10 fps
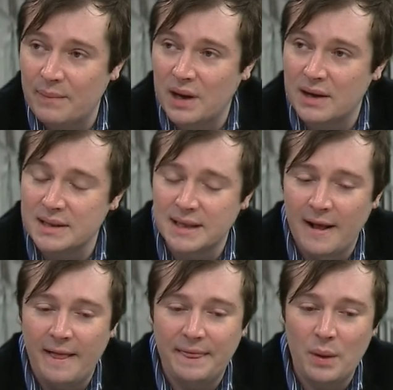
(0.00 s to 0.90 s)
because
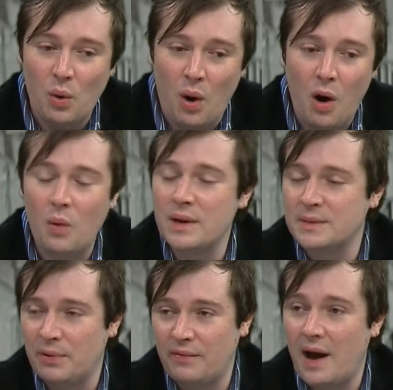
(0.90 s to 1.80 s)
they will always
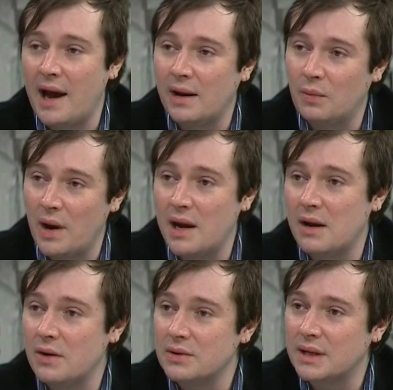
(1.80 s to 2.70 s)
provide
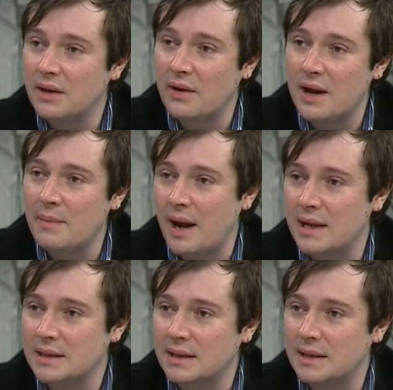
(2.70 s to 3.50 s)
radios to their inmates,